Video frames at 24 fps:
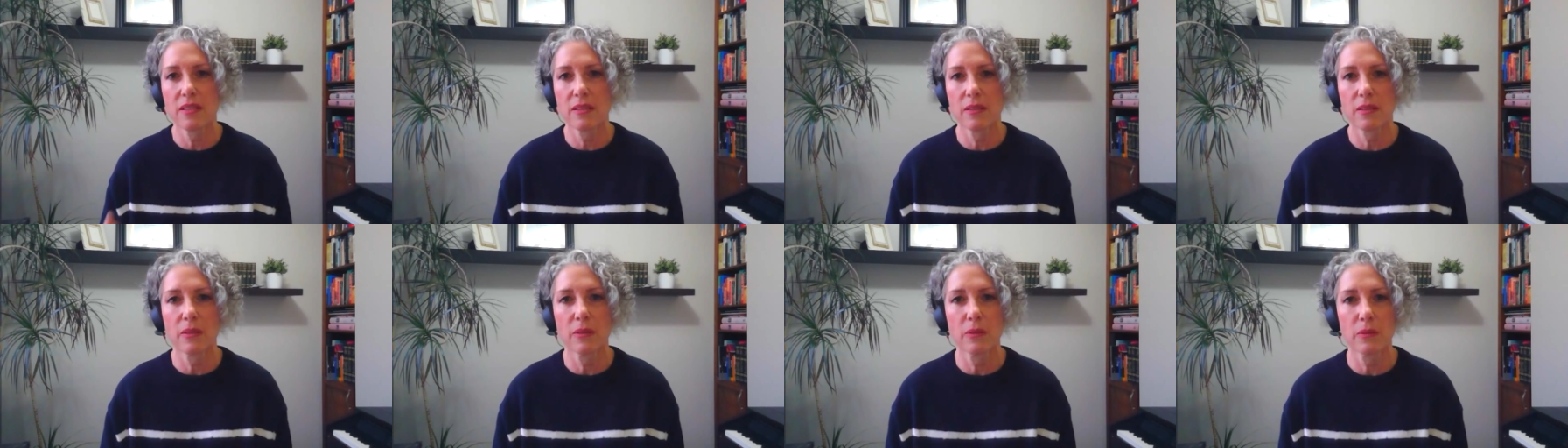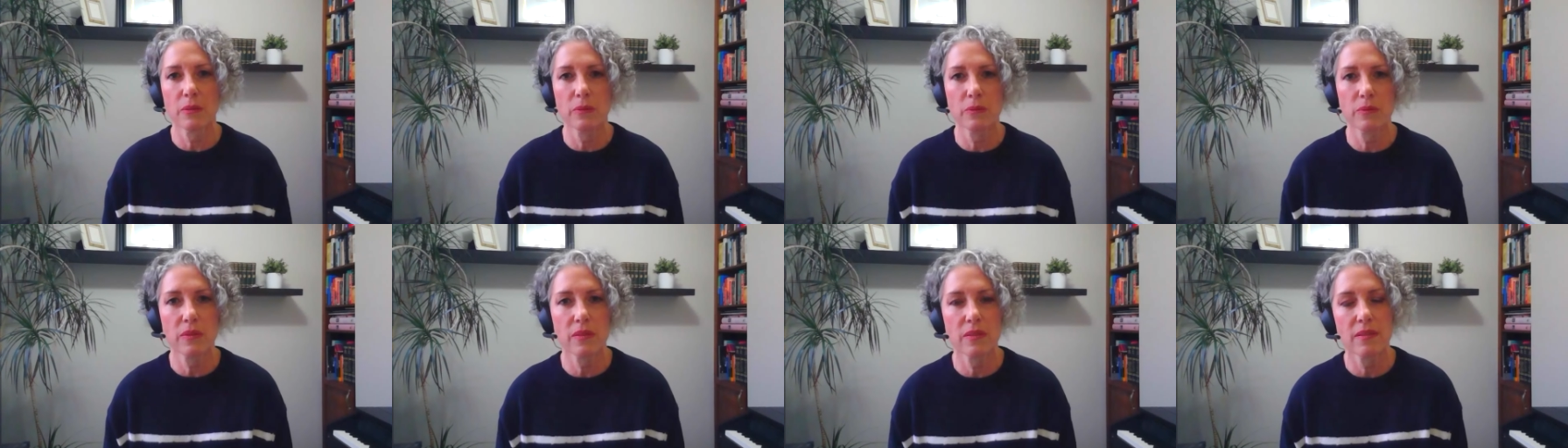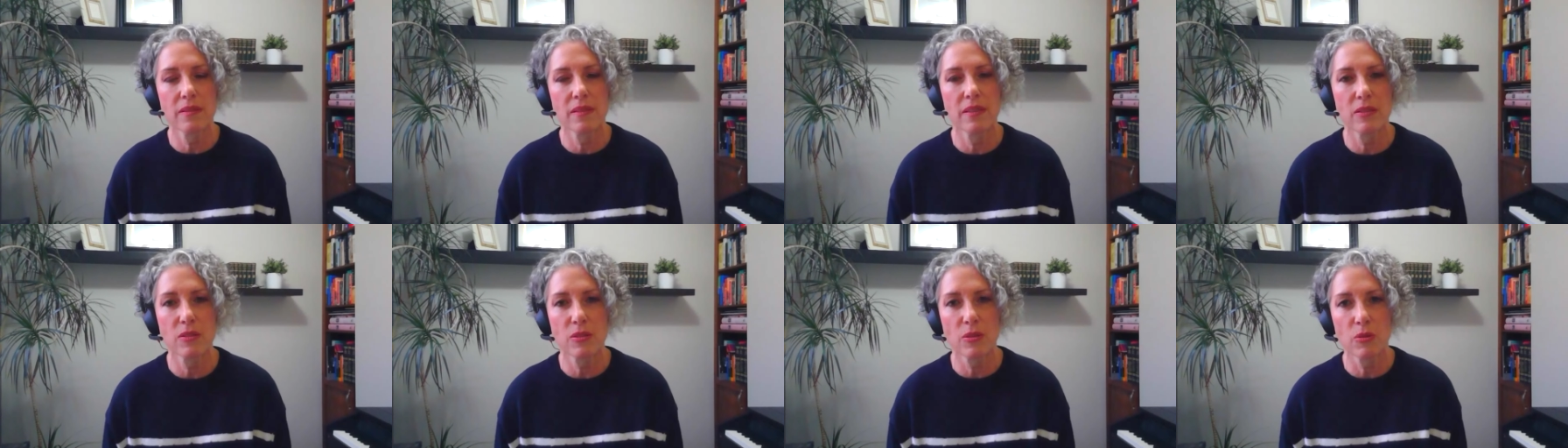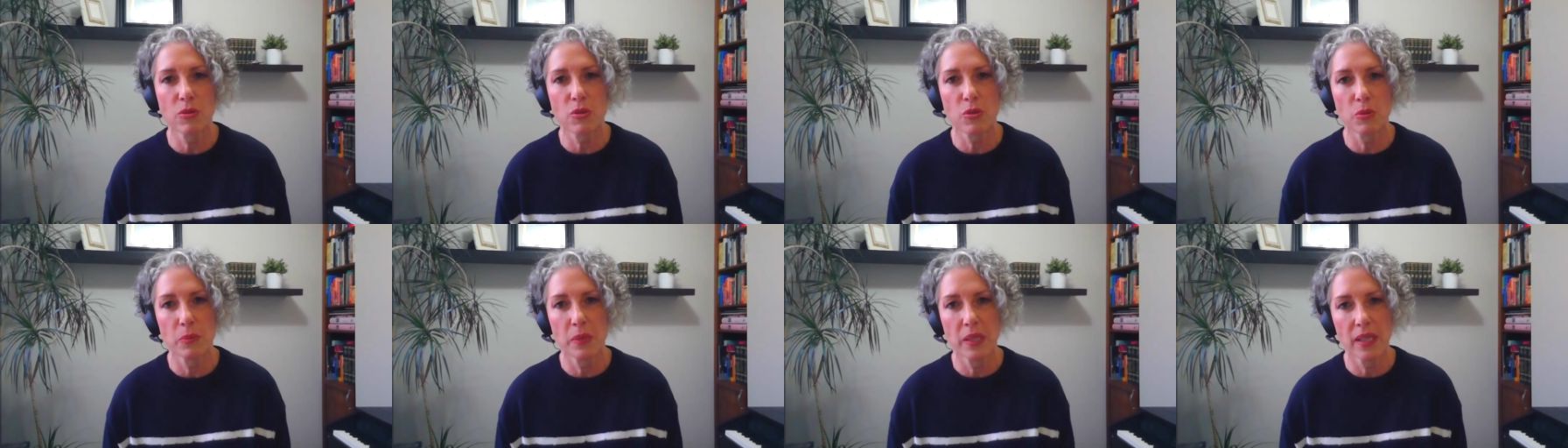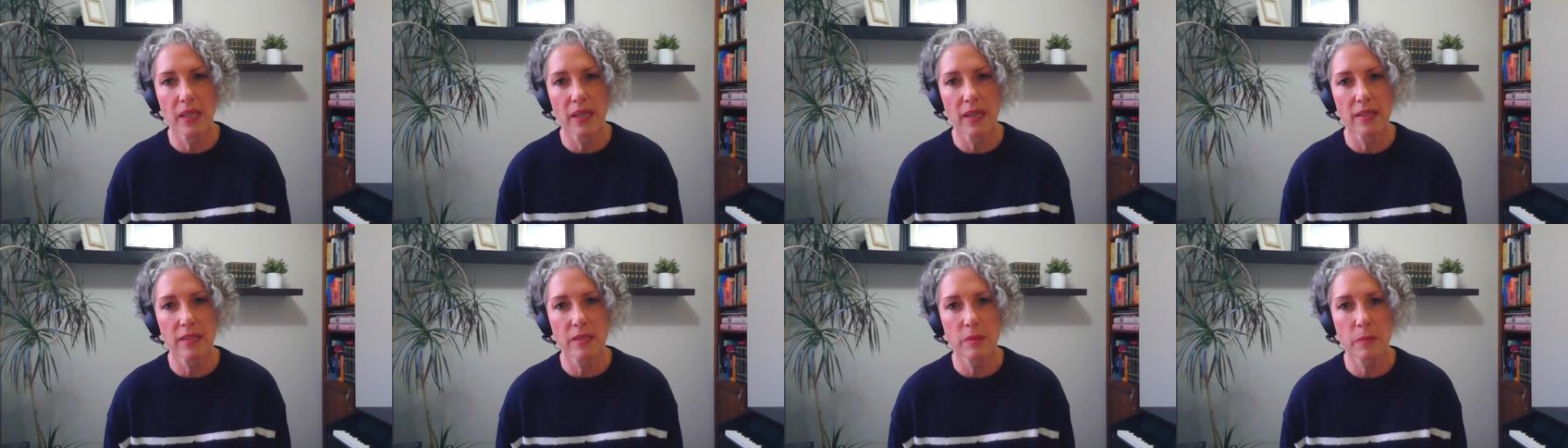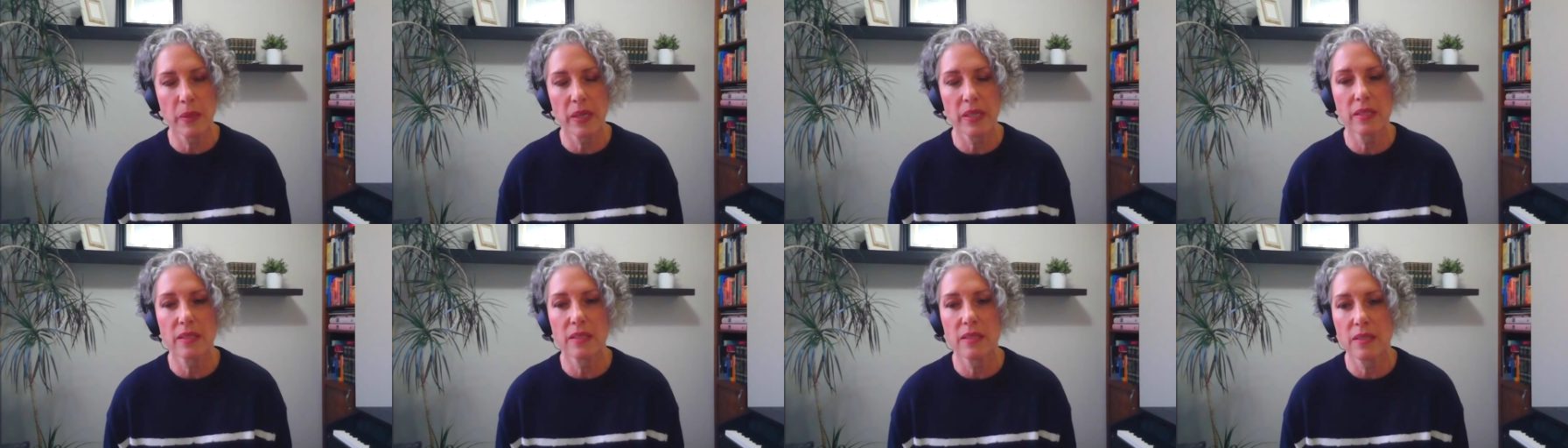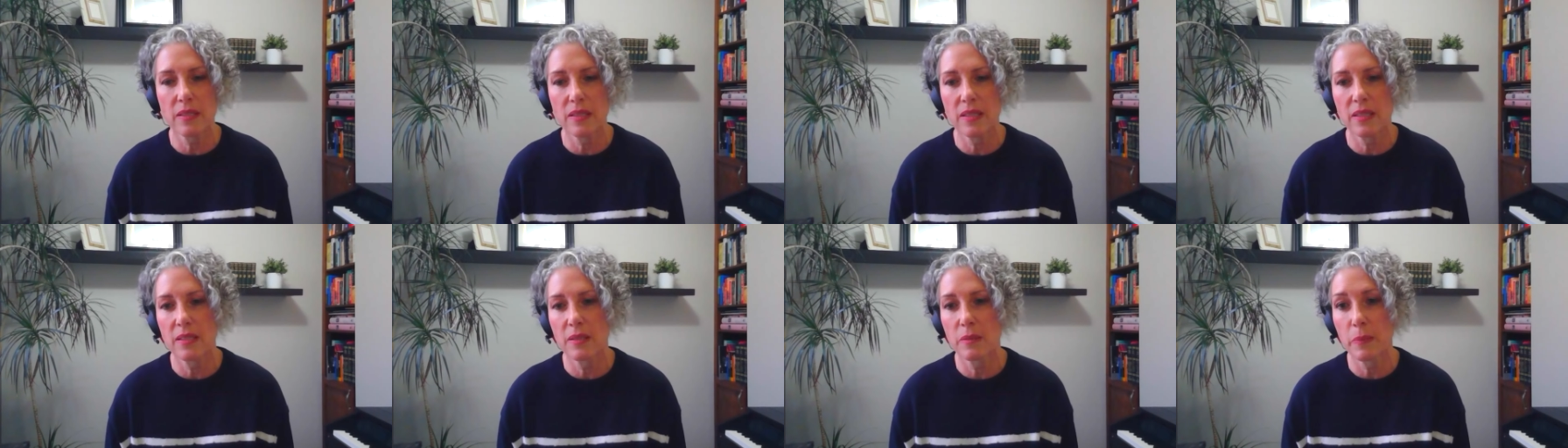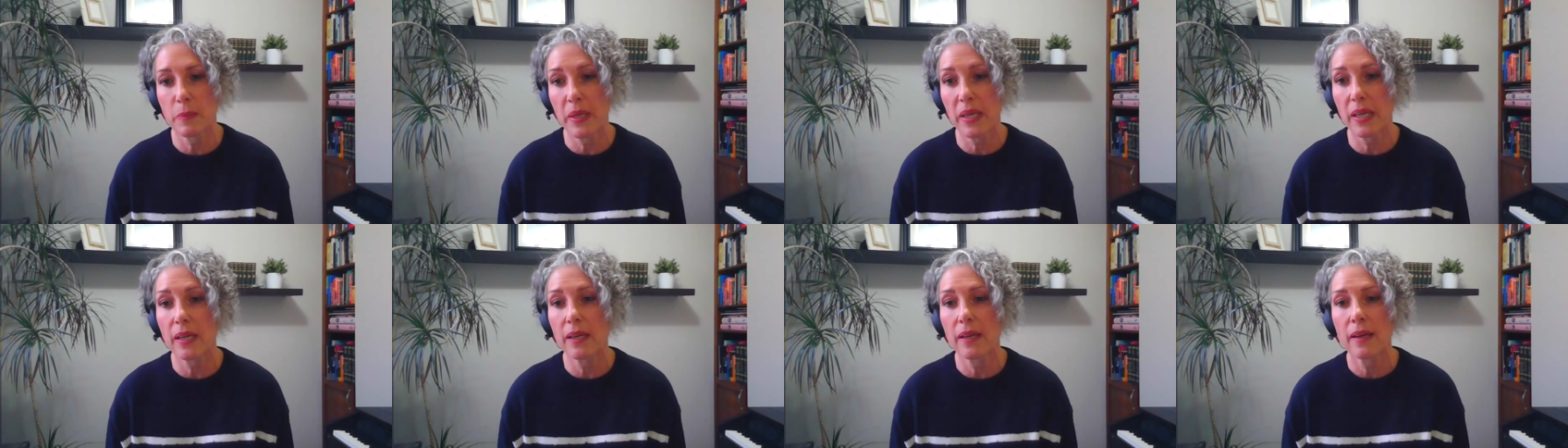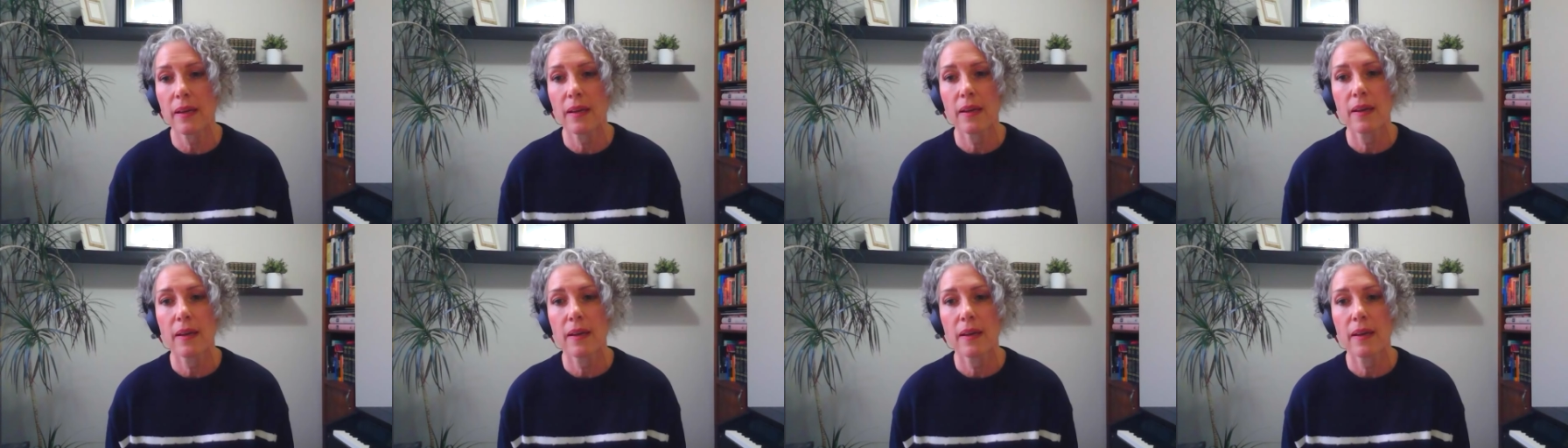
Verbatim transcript: You know, the social media aspect is big.